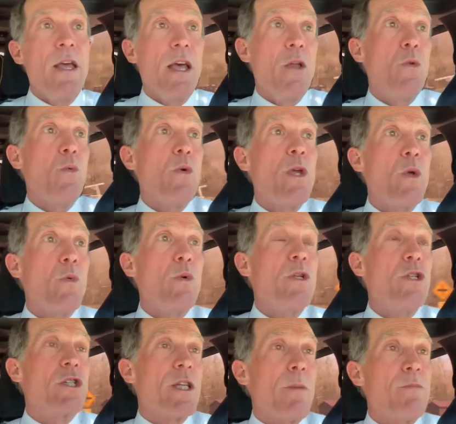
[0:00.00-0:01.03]
And we
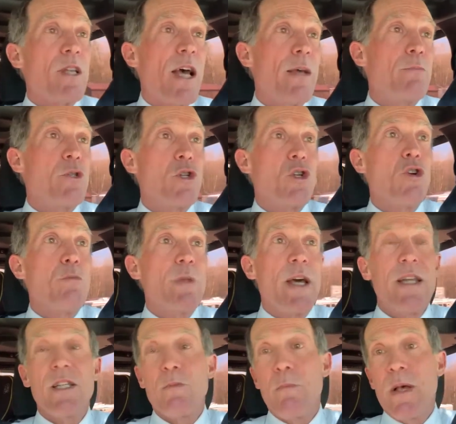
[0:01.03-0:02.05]
would sometimes term that
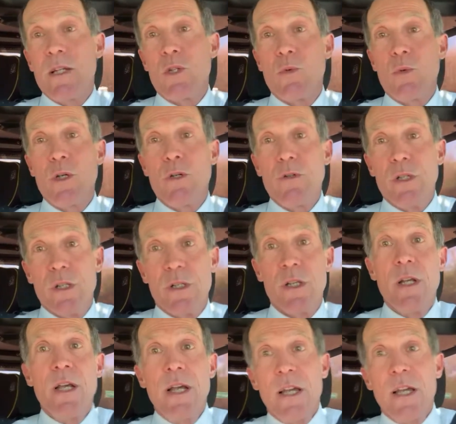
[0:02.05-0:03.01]
as mental illness.